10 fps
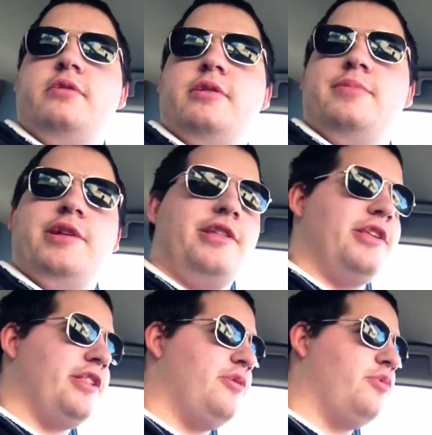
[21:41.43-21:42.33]
I'm playing
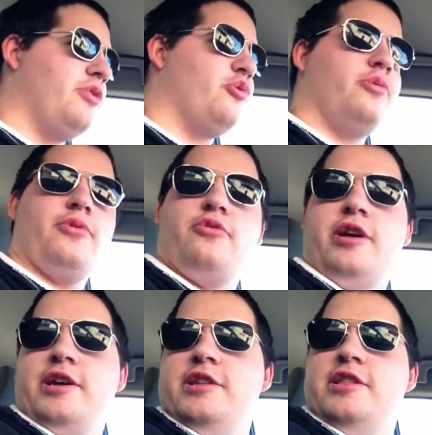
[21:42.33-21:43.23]
this and one Stormwrath
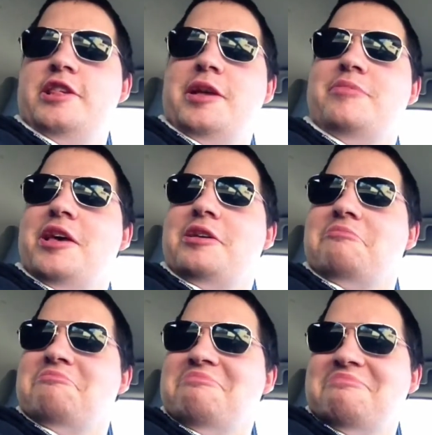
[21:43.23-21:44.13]
Dragon in the same deck.
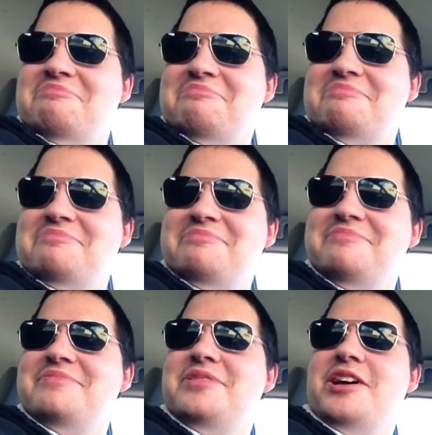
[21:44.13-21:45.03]

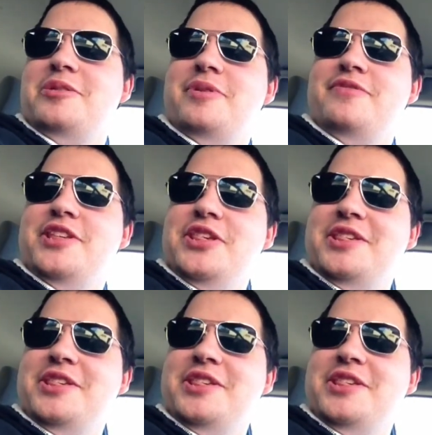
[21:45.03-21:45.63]
Not above this.